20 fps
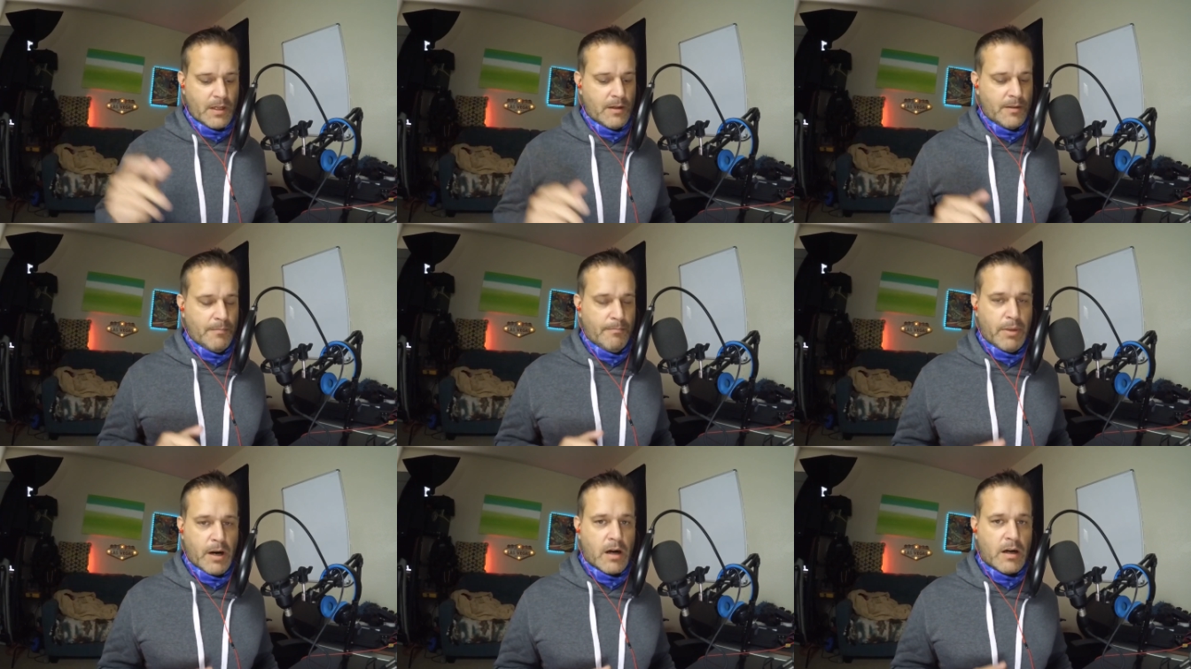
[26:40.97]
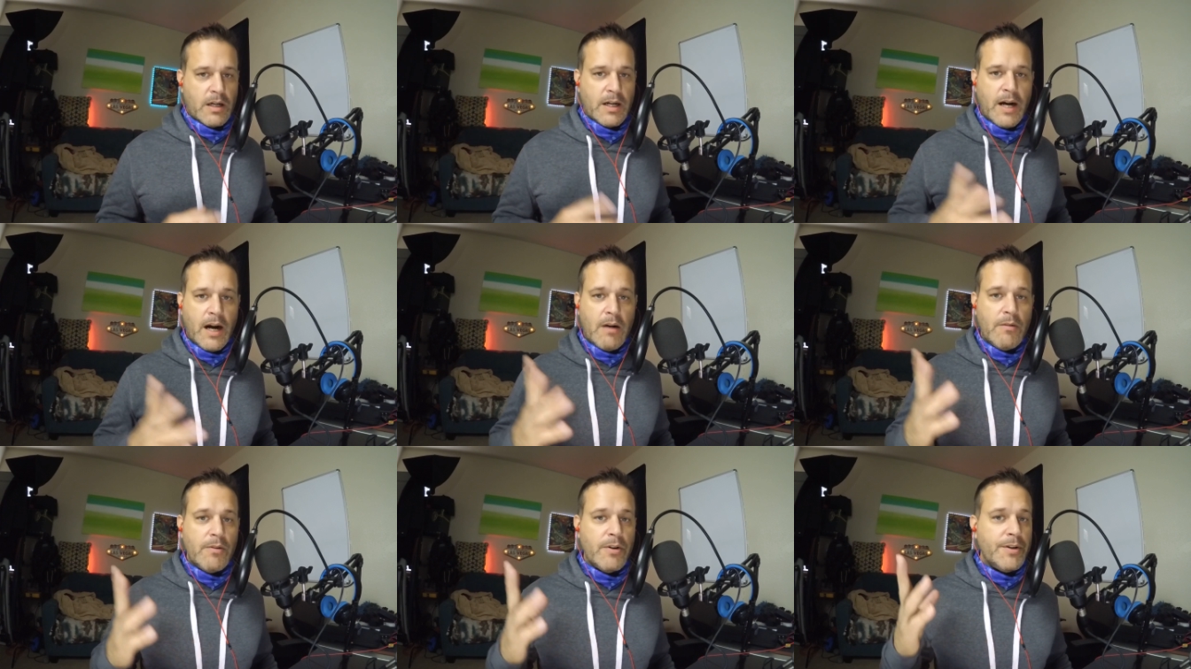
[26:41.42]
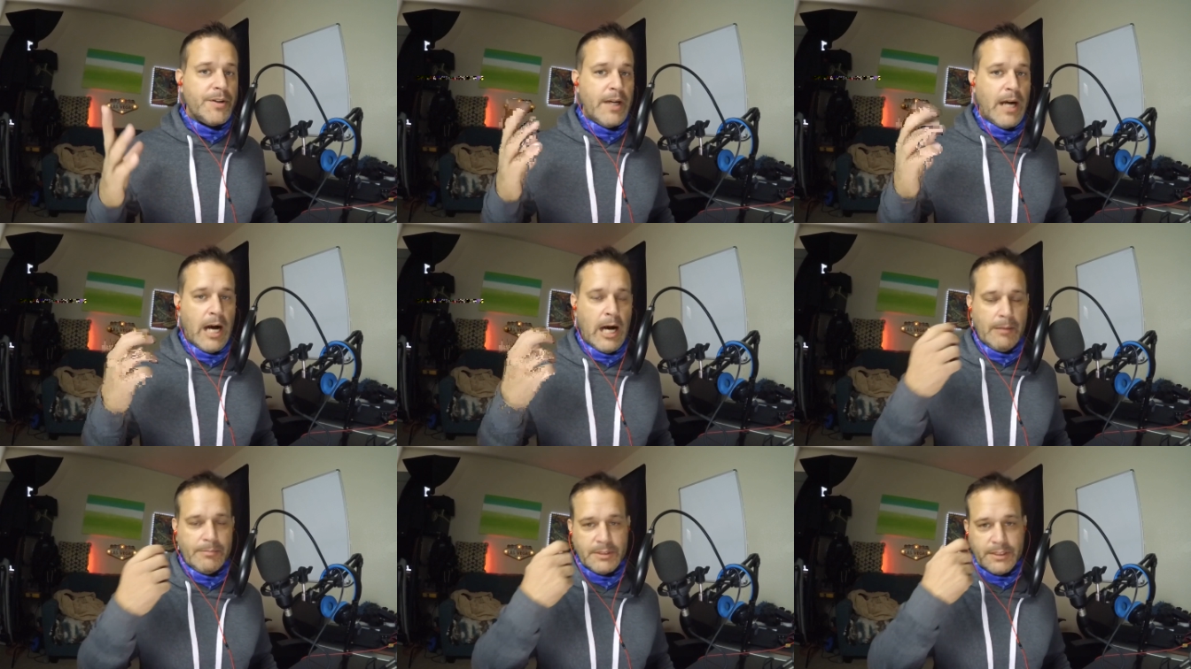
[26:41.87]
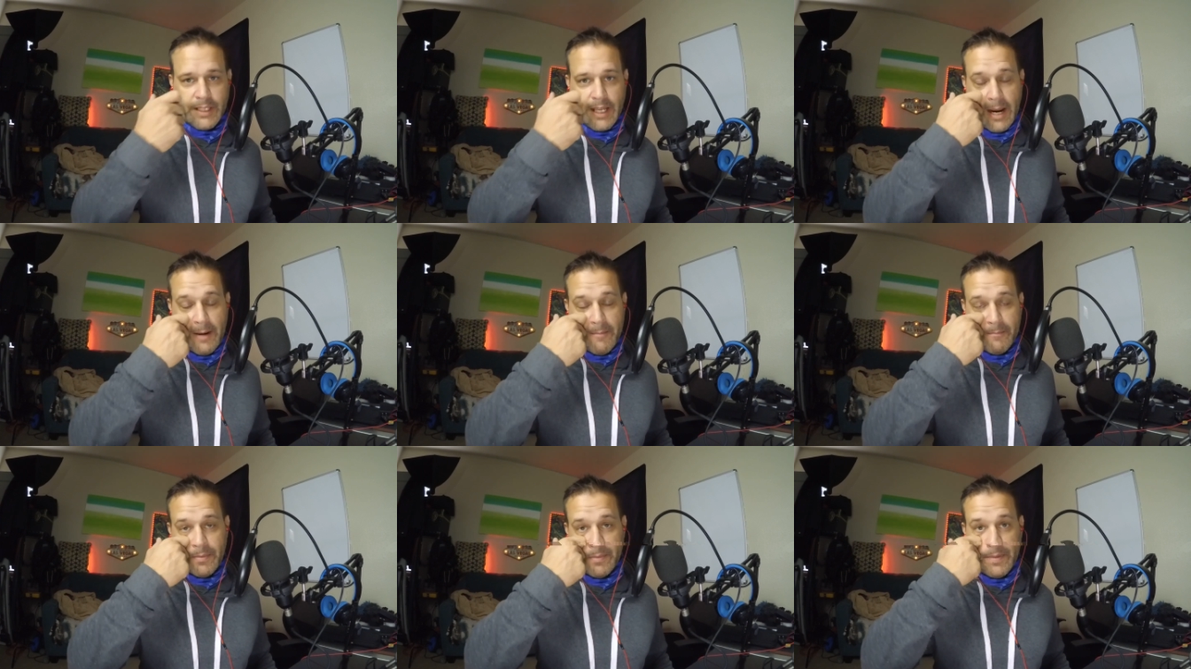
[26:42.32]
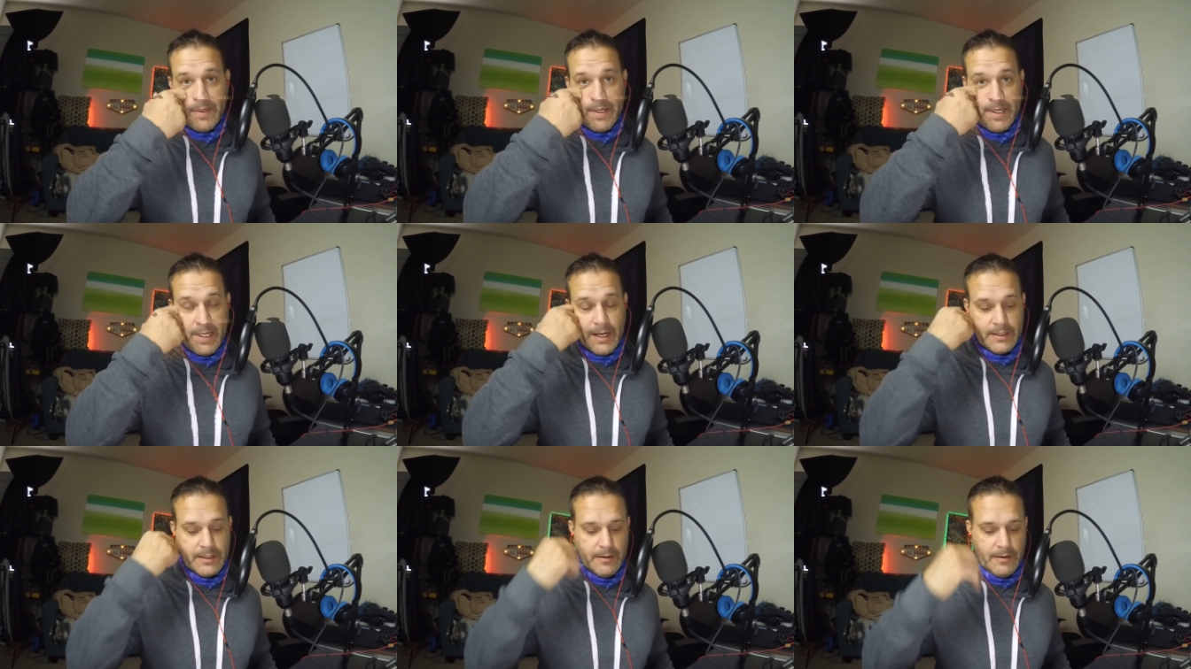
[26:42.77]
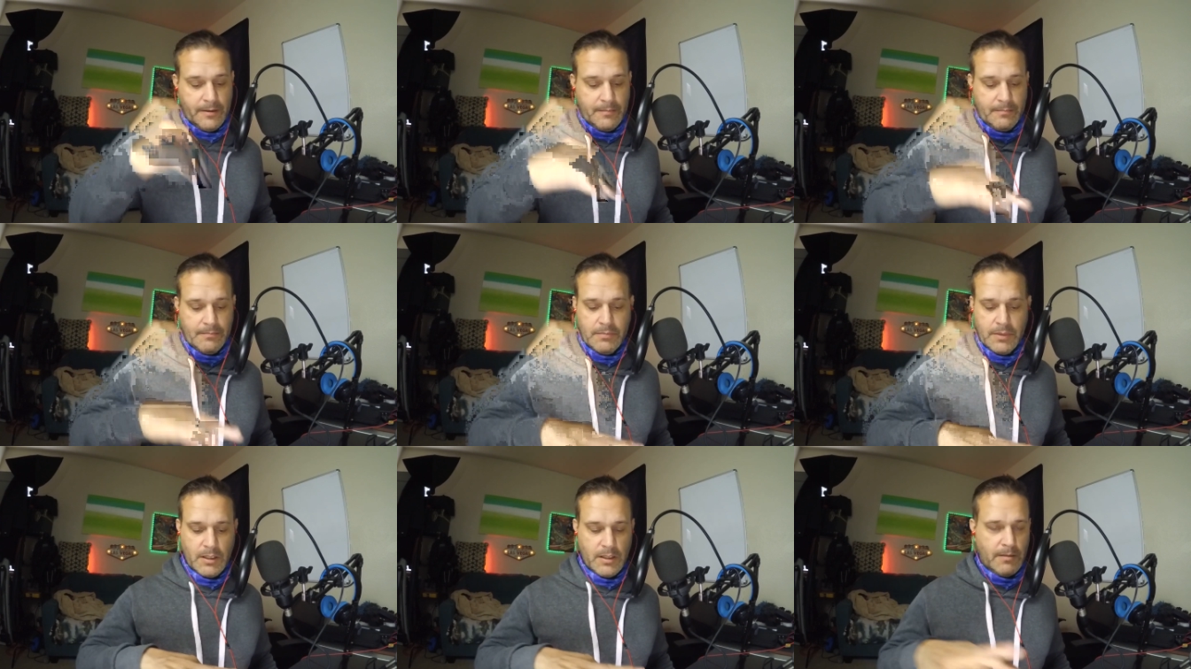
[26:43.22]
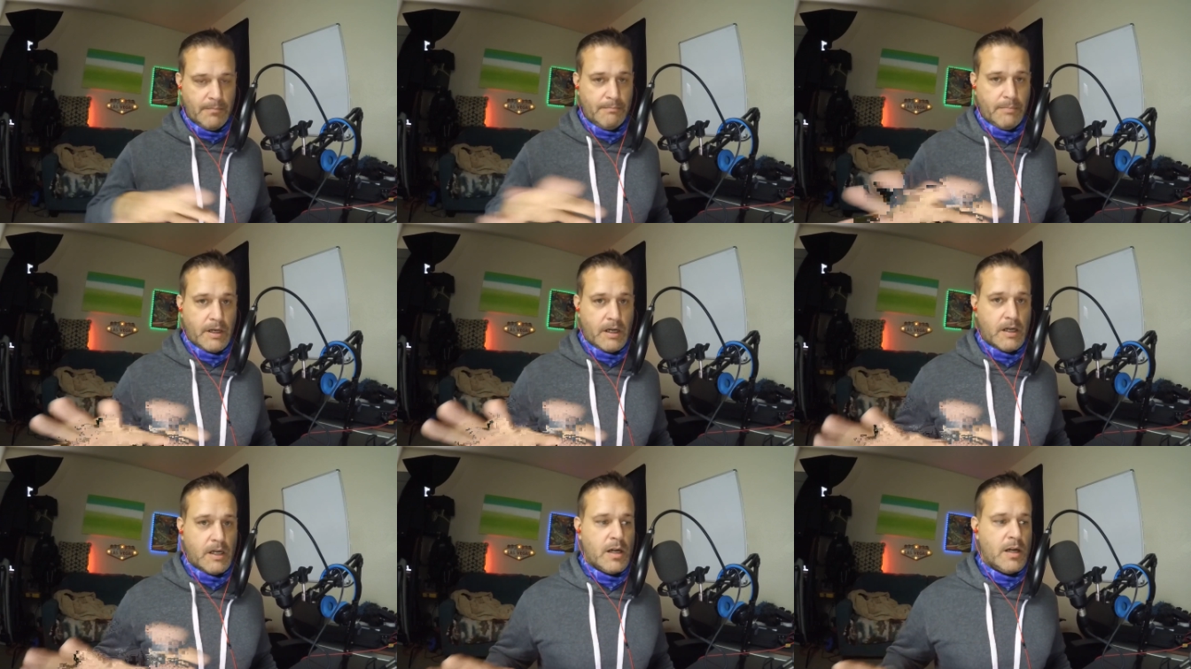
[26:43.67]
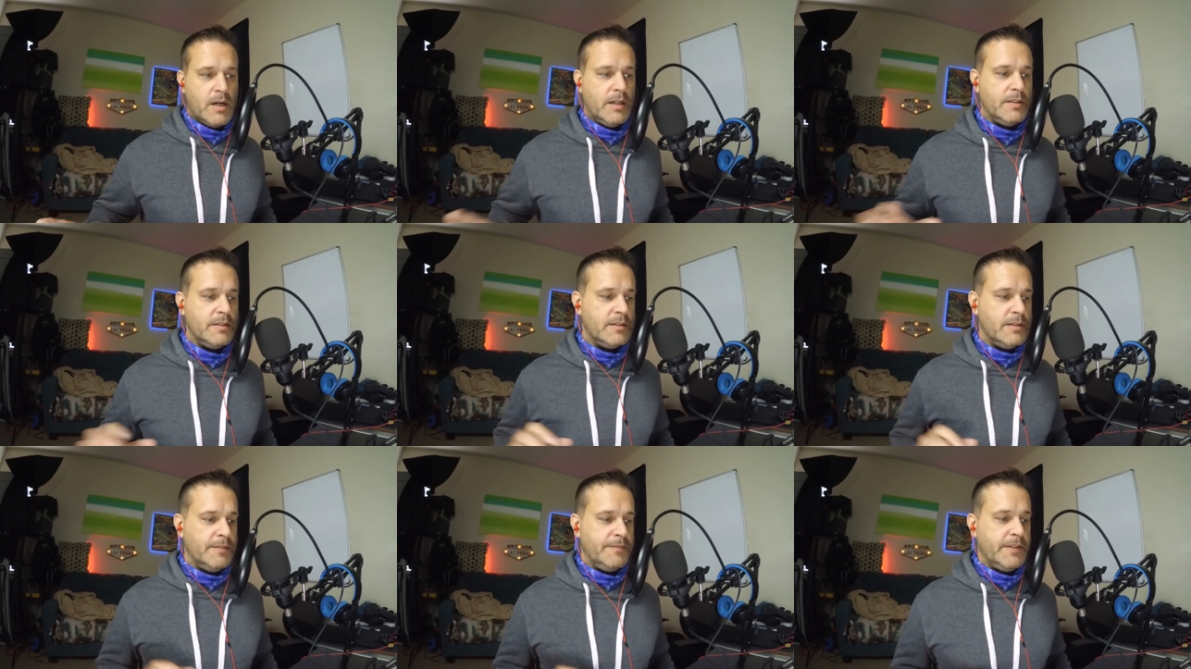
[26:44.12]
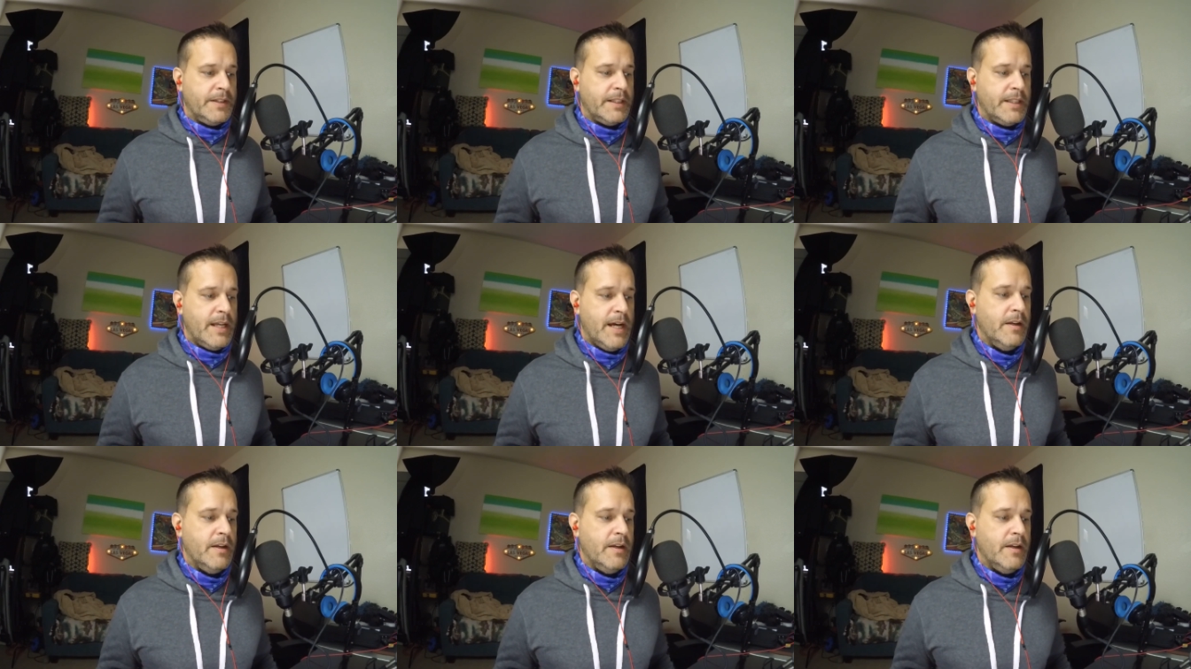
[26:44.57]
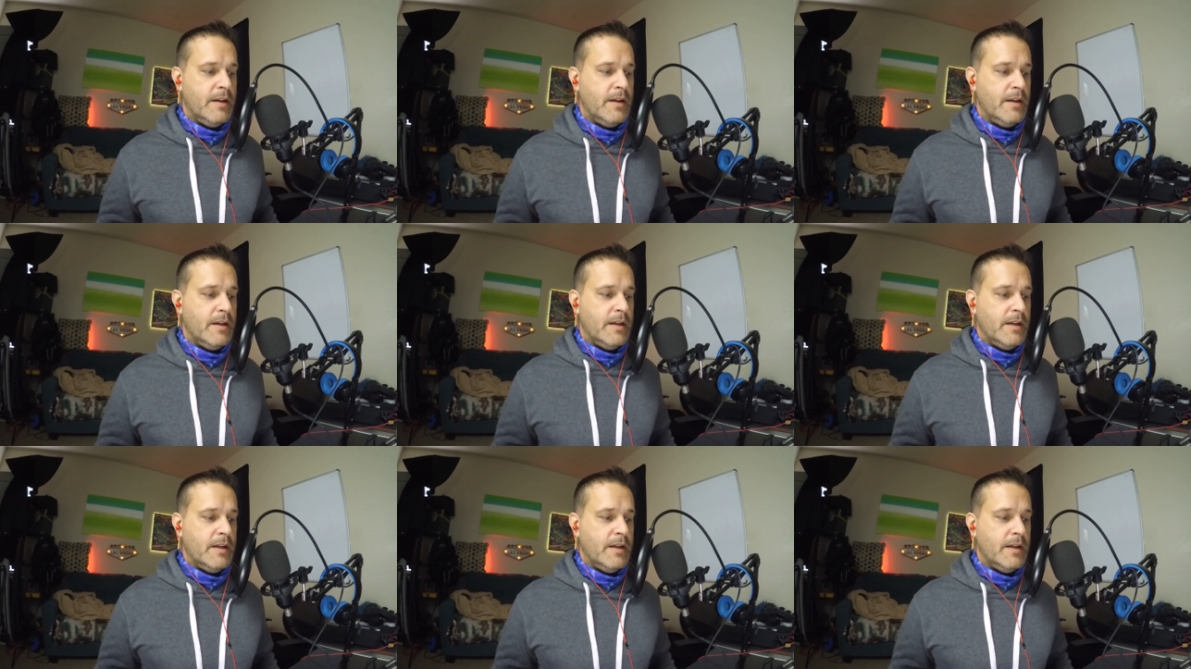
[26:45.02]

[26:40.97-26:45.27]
bar countertops, gameplay at the bar, and stuff like that.